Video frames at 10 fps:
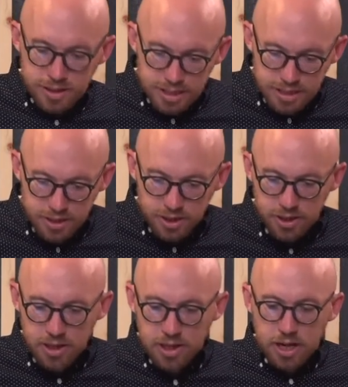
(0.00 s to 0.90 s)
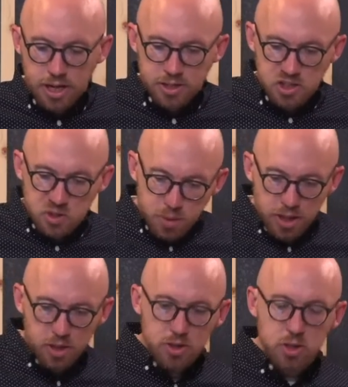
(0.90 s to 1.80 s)
They did a
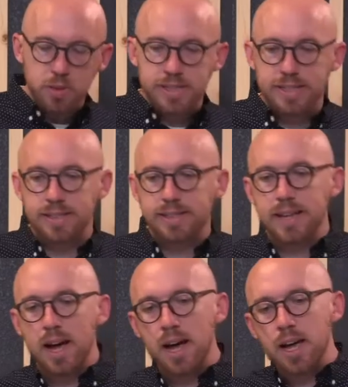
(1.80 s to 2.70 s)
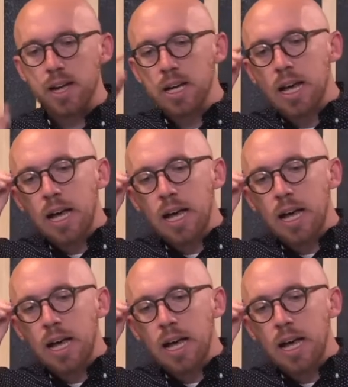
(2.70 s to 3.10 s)
spear to his side.